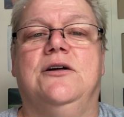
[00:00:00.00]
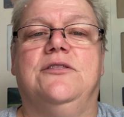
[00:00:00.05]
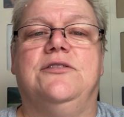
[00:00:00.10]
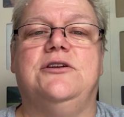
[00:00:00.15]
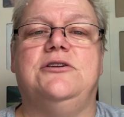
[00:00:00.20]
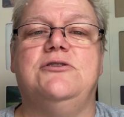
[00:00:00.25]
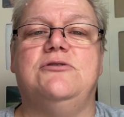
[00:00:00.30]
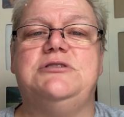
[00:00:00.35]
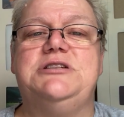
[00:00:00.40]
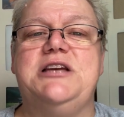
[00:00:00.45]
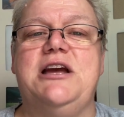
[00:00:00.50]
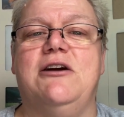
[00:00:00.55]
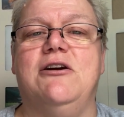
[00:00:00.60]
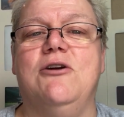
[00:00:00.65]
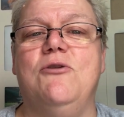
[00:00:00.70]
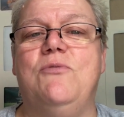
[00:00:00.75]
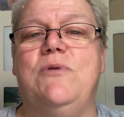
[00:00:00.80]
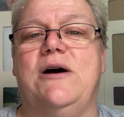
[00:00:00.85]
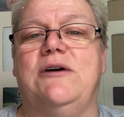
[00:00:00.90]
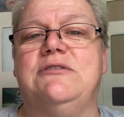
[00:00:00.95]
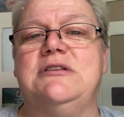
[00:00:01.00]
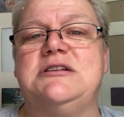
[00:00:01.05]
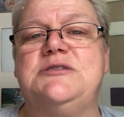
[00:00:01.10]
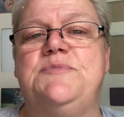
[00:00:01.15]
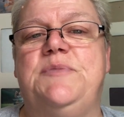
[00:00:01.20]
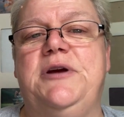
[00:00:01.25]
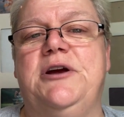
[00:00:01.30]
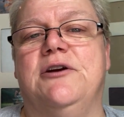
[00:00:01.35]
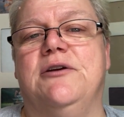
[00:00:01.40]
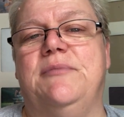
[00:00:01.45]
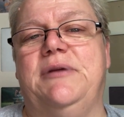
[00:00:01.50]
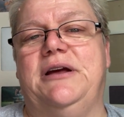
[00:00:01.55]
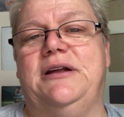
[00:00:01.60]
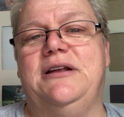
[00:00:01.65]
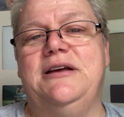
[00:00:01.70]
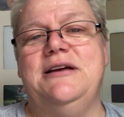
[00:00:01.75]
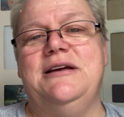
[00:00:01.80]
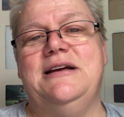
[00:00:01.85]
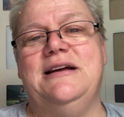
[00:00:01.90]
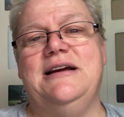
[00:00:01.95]
The doTERRA Wellness
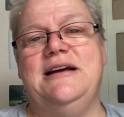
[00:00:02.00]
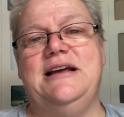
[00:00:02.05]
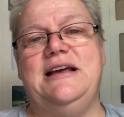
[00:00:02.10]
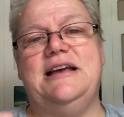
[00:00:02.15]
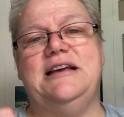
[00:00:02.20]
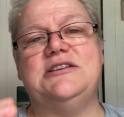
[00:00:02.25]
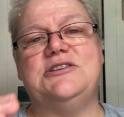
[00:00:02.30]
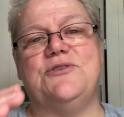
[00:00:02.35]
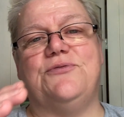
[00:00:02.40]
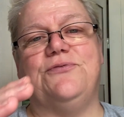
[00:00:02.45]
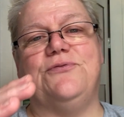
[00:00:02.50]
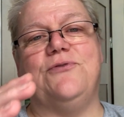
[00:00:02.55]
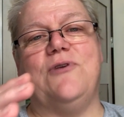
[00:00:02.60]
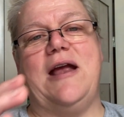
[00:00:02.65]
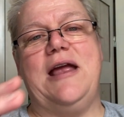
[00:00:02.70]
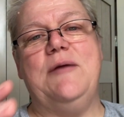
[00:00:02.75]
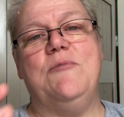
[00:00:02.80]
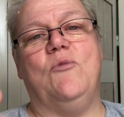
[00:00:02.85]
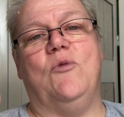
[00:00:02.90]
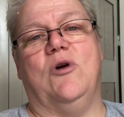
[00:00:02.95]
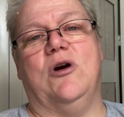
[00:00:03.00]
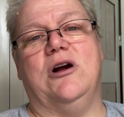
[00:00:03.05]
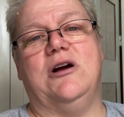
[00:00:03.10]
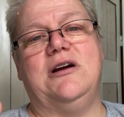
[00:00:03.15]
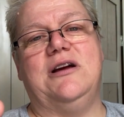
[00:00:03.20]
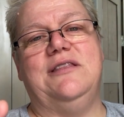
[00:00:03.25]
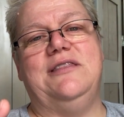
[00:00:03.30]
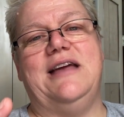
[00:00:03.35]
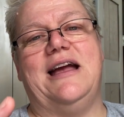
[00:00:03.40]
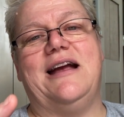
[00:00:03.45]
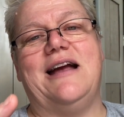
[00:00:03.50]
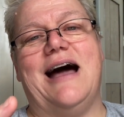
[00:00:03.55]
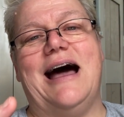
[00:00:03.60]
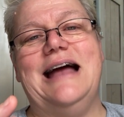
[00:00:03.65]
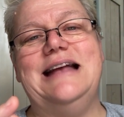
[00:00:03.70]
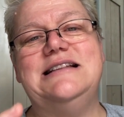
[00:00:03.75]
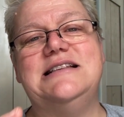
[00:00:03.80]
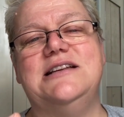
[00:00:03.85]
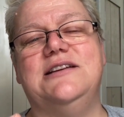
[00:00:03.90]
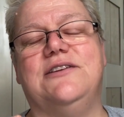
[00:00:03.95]
Pyramid is a framework that
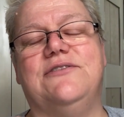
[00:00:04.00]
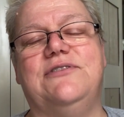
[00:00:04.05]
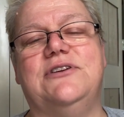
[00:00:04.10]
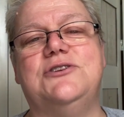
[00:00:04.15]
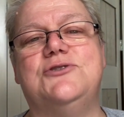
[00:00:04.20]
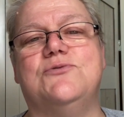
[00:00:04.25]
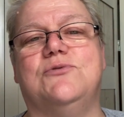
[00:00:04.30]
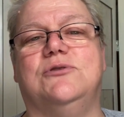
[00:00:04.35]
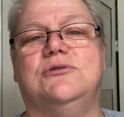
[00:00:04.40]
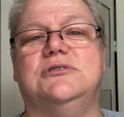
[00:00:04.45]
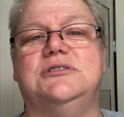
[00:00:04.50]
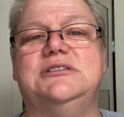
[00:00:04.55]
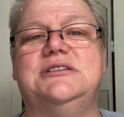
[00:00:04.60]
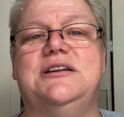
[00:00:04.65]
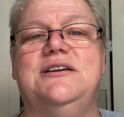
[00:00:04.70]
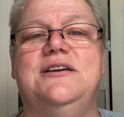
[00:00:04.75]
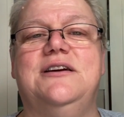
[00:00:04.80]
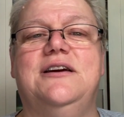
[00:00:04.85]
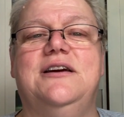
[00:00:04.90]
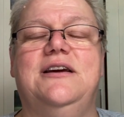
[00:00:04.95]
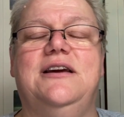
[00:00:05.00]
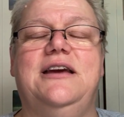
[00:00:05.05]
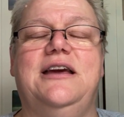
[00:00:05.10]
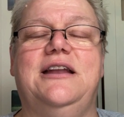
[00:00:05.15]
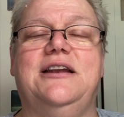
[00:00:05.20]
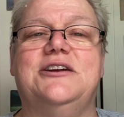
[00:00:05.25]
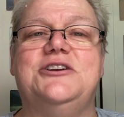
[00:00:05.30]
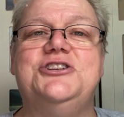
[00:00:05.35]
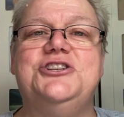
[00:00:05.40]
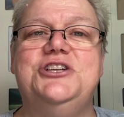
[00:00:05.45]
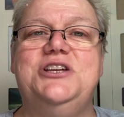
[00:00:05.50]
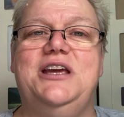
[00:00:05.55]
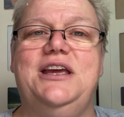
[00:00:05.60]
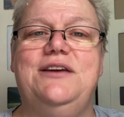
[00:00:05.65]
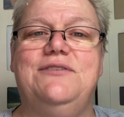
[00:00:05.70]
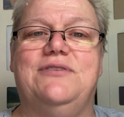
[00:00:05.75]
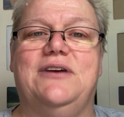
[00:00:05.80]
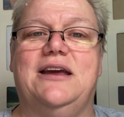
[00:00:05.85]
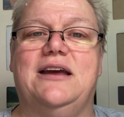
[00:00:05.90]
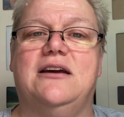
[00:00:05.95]
guides individuals in
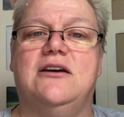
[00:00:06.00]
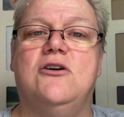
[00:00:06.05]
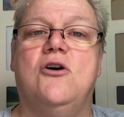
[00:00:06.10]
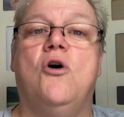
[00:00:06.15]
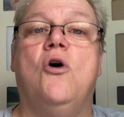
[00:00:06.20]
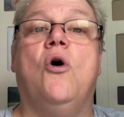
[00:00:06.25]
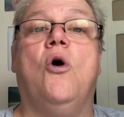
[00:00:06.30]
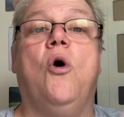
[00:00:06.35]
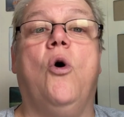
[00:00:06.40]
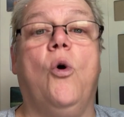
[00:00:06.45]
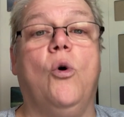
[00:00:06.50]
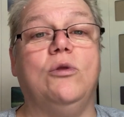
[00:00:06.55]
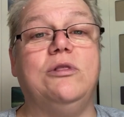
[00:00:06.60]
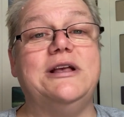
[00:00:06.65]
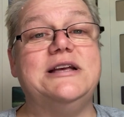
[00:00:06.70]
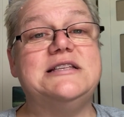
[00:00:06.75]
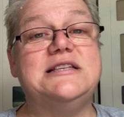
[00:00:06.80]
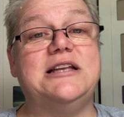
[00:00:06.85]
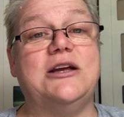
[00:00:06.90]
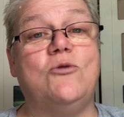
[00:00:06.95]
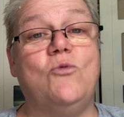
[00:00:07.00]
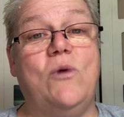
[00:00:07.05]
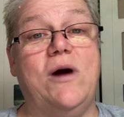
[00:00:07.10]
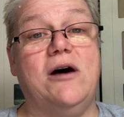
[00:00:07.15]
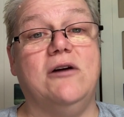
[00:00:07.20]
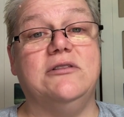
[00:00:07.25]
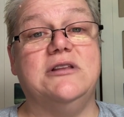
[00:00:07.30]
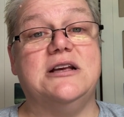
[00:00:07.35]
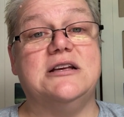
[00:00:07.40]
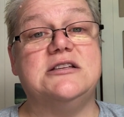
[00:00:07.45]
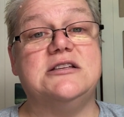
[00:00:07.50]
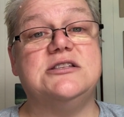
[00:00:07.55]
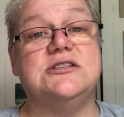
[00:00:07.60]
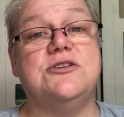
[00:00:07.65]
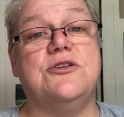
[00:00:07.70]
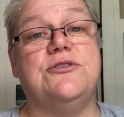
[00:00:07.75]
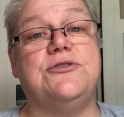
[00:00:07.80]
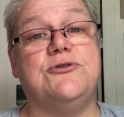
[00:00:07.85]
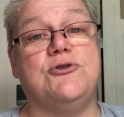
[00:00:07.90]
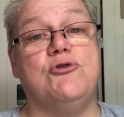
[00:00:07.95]
achieving holistic wellness
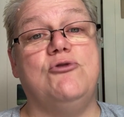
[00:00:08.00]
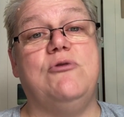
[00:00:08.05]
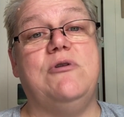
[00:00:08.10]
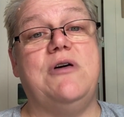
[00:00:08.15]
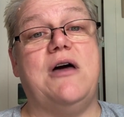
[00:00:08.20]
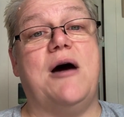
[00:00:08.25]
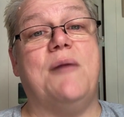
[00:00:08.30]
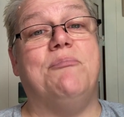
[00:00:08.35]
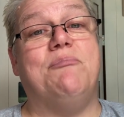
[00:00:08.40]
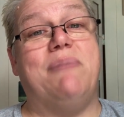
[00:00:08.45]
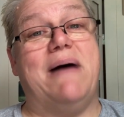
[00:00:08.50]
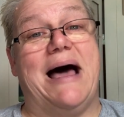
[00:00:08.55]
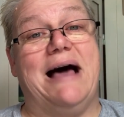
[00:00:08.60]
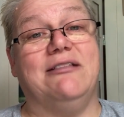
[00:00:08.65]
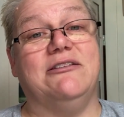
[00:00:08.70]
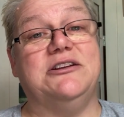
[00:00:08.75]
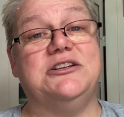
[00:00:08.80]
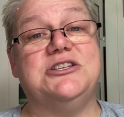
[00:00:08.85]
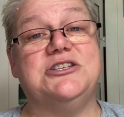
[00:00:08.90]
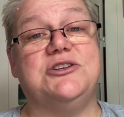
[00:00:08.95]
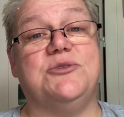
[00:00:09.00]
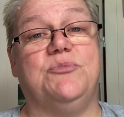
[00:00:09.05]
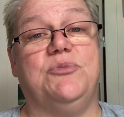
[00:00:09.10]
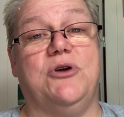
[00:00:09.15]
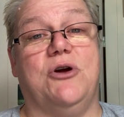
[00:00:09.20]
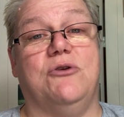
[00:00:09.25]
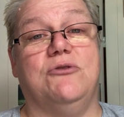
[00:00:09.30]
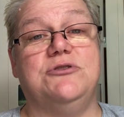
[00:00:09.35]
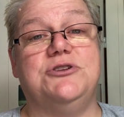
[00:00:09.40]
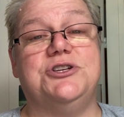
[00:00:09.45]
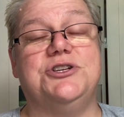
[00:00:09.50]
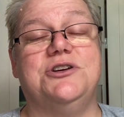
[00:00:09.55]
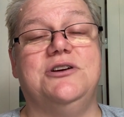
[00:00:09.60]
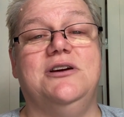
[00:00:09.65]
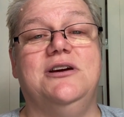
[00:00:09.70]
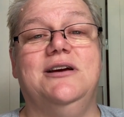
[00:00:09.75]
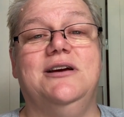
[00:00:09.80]
through a balanced approach.